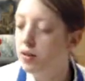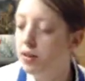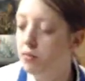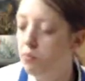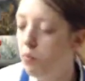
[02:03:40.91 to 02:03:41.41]

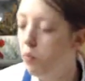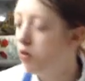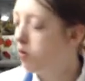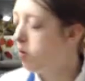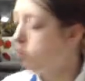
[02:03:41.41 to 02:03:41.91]
Um, we'll
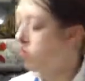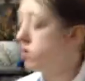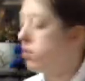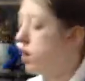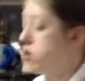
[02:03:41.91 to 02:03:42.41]
do a
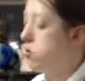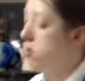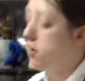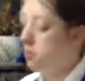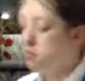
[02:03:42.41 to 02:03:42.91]
presentation
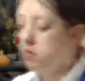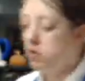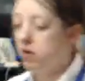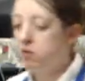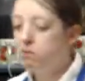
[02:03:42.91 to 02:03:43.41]
of
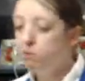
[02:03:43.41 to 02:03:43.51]
the